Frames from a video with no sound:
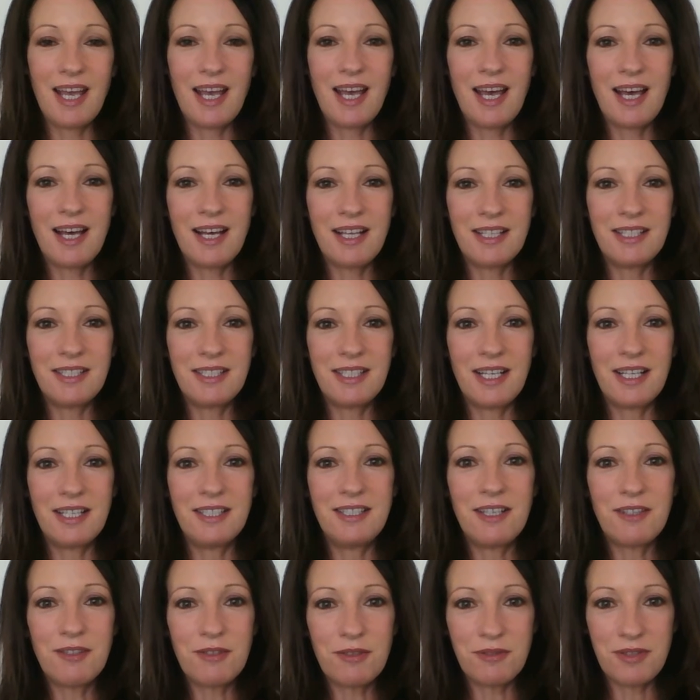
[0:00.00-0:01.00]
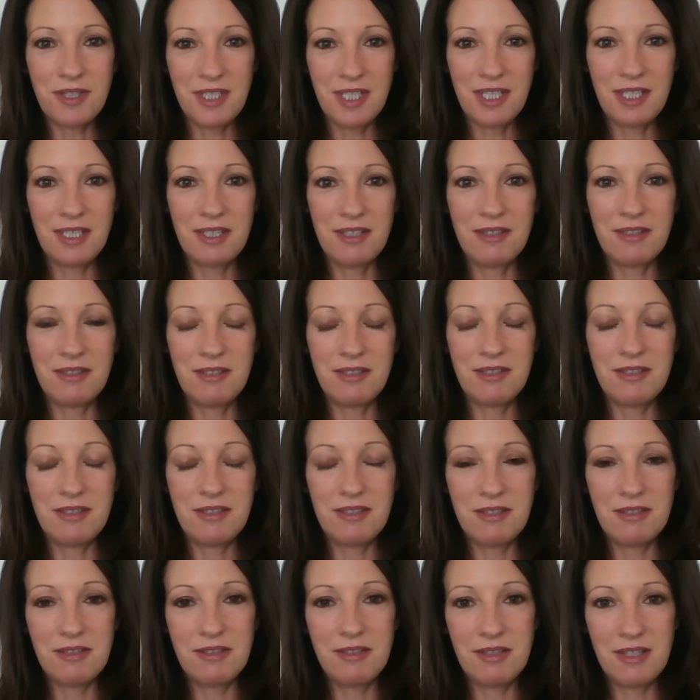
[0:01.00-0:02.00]
And another thing
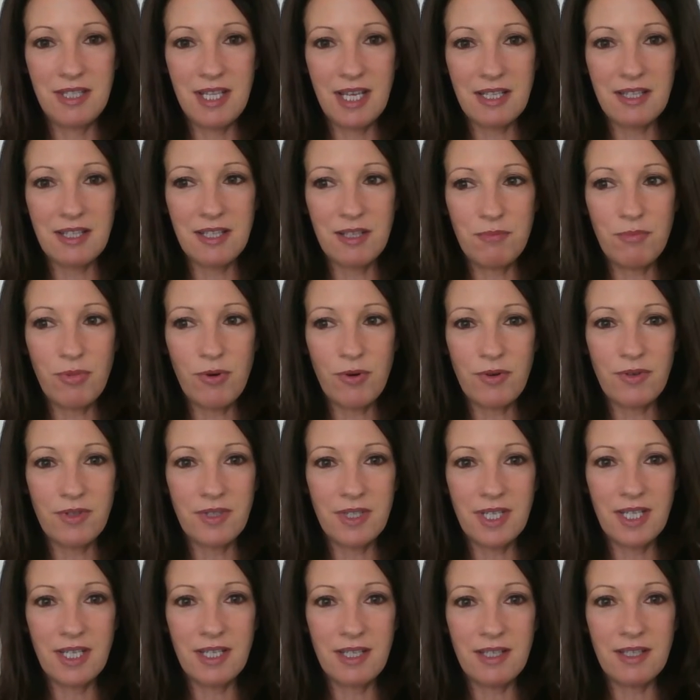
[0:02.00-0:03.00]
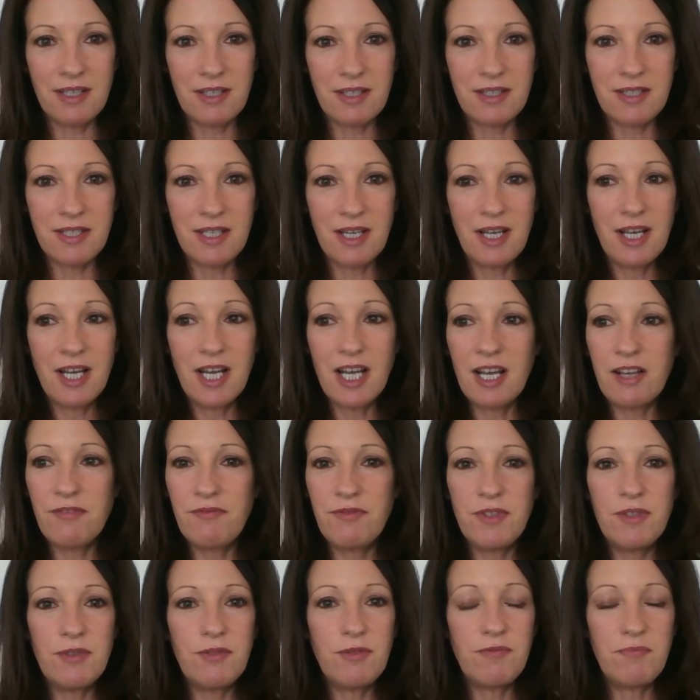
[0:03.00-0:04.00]
that's important is
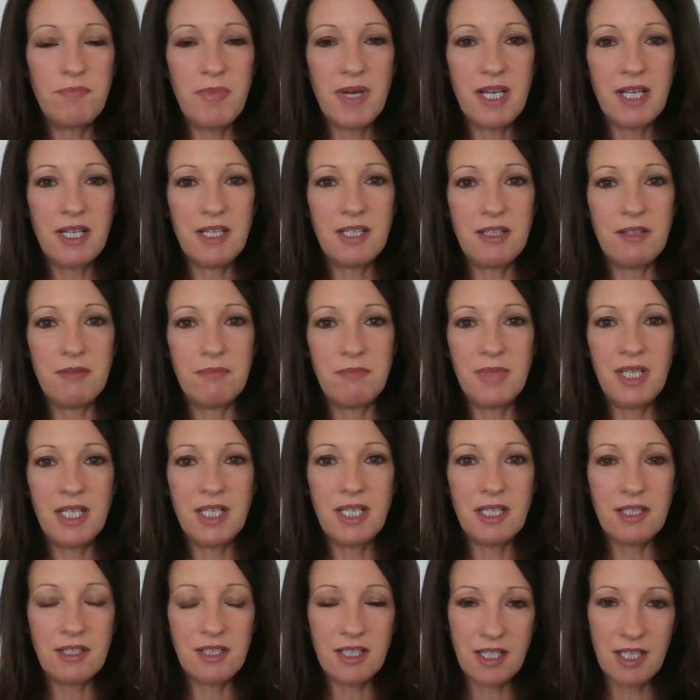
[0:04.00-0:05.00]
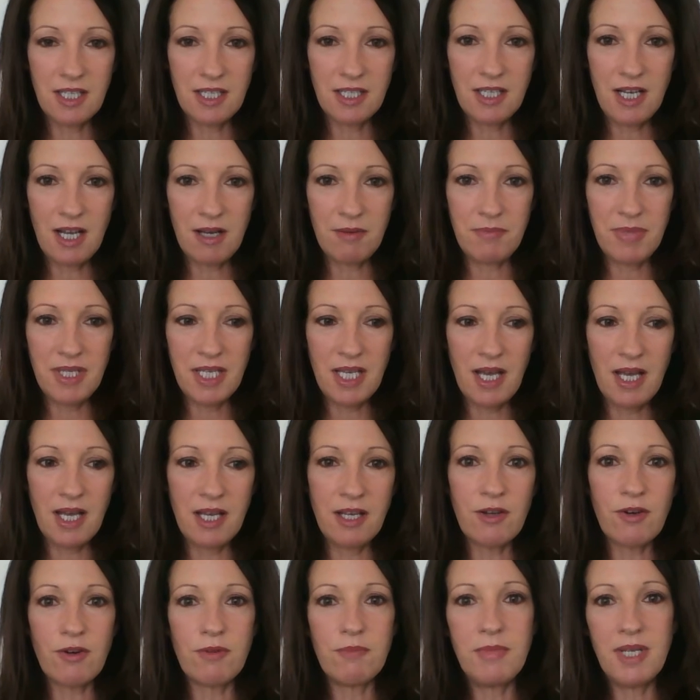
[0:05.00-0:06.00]
if you've been meaning to get an M B
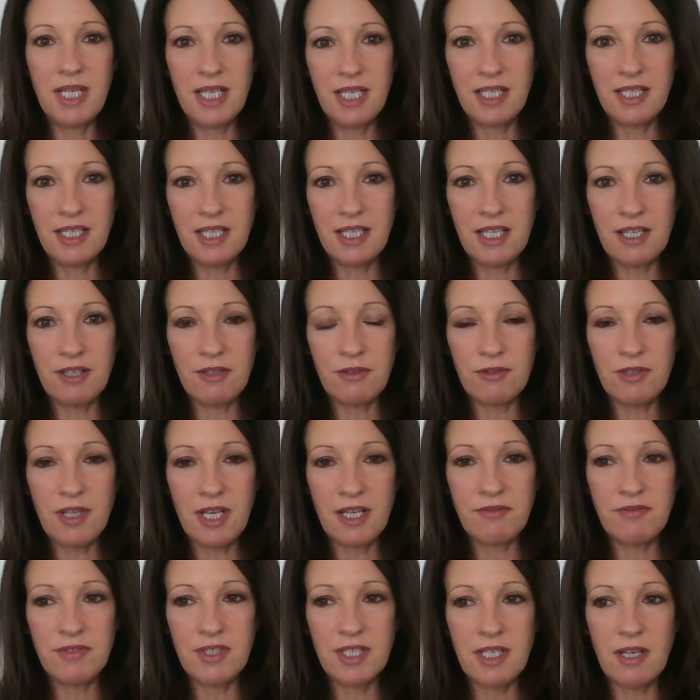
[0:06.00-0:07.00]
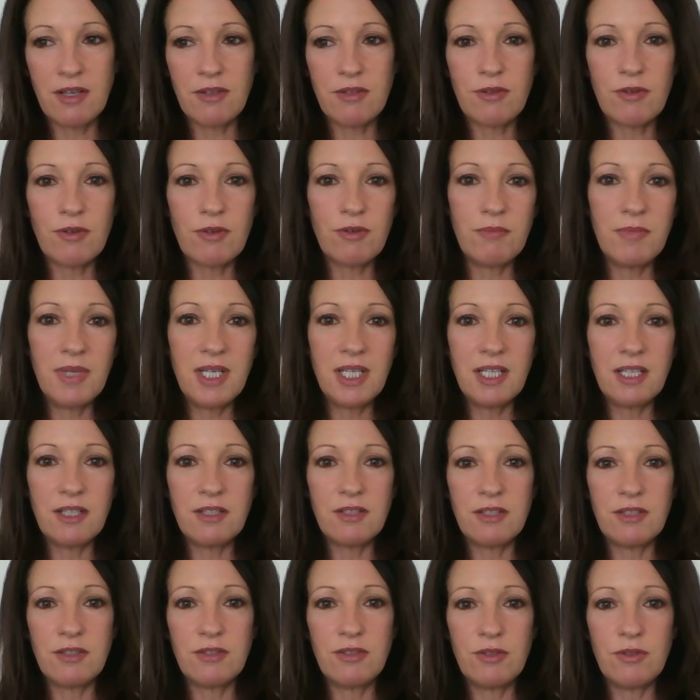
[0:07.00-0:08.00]
A or meaning to get your life together or meaning
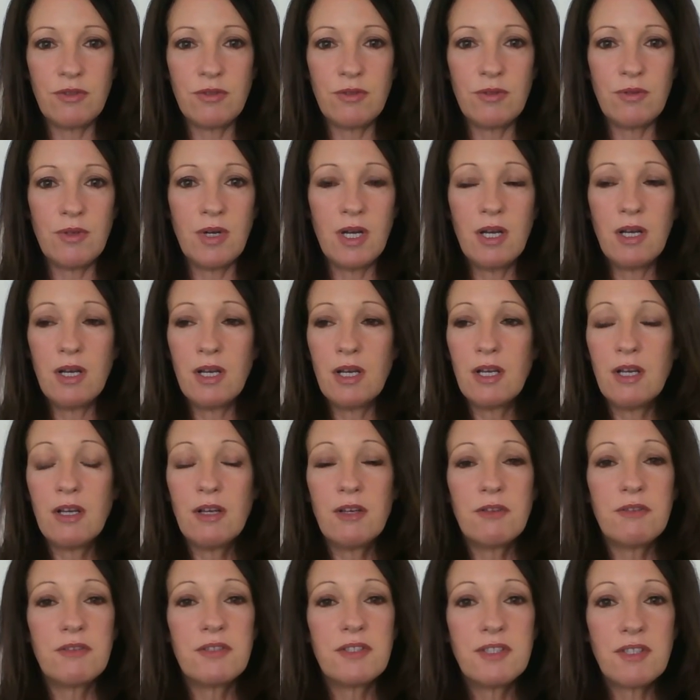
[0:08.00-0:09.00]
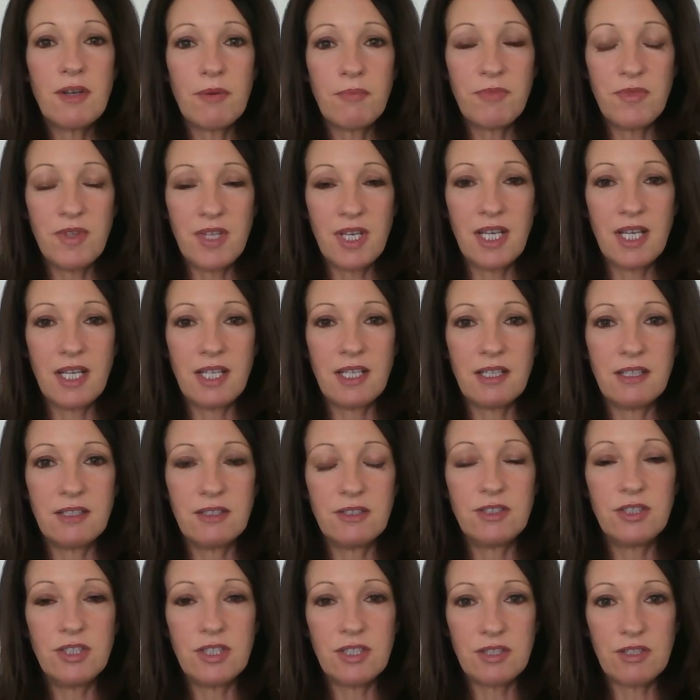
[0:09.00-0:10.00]
to do something,
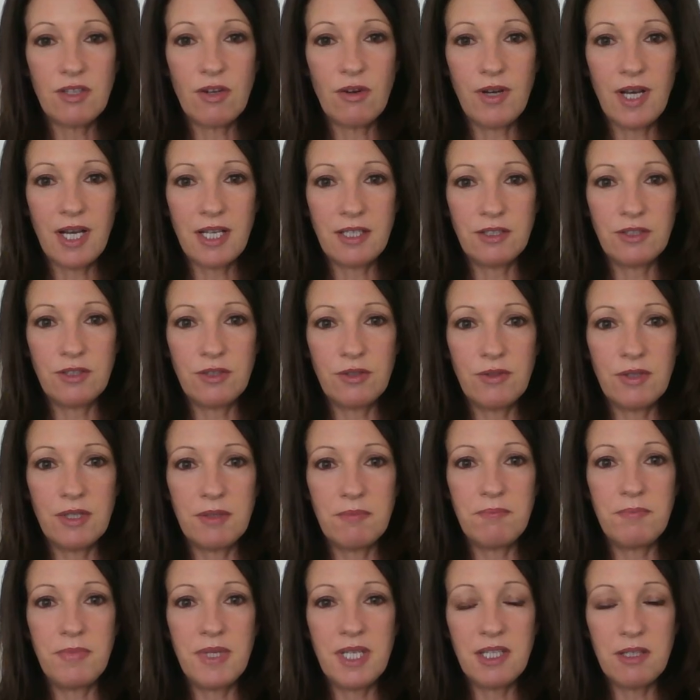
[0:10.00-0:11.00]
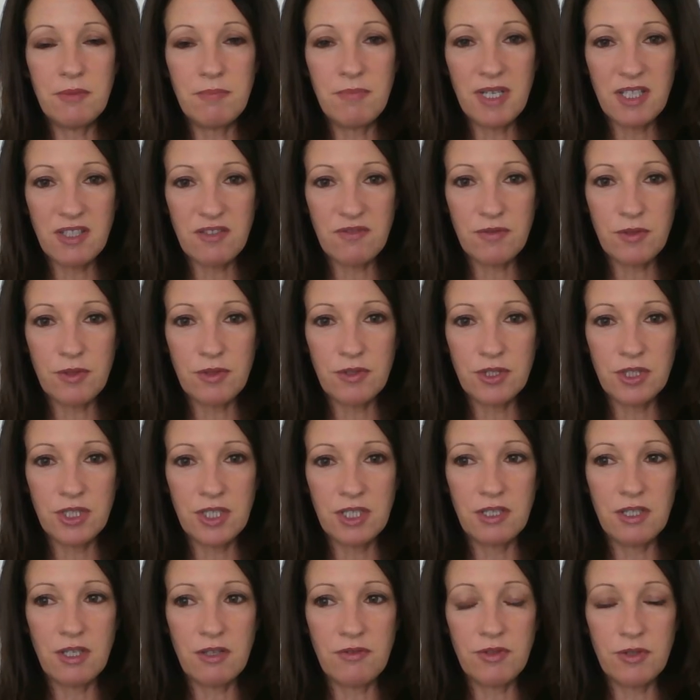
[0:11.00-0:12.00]
just go ahead and do it. Be the best
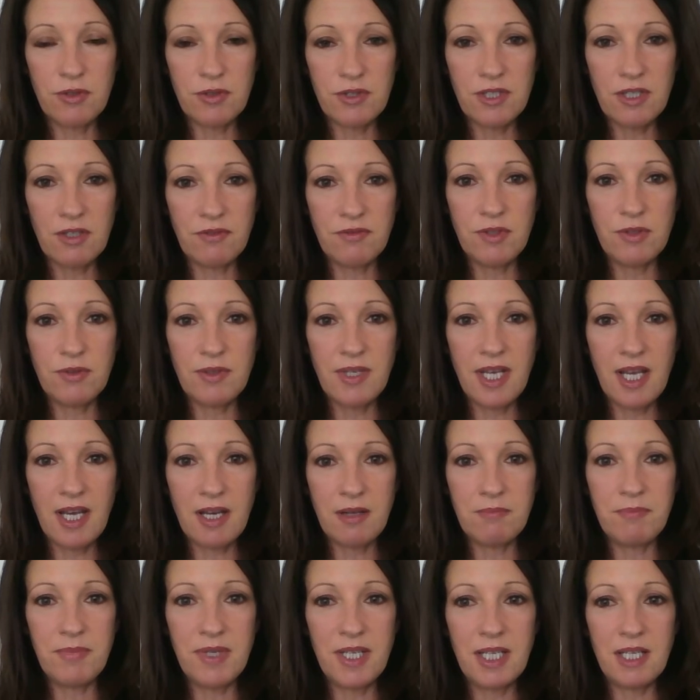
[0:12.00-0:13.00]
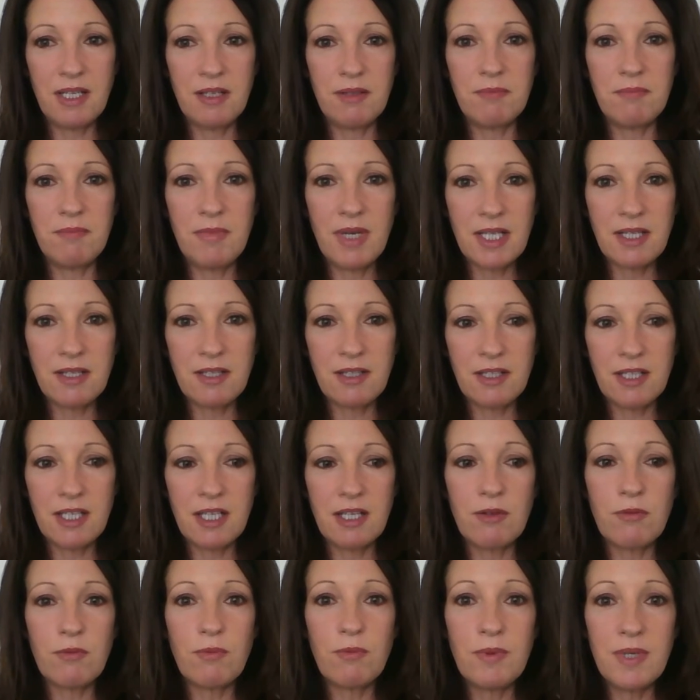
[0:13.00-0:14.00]
version of yourself you can be mentally.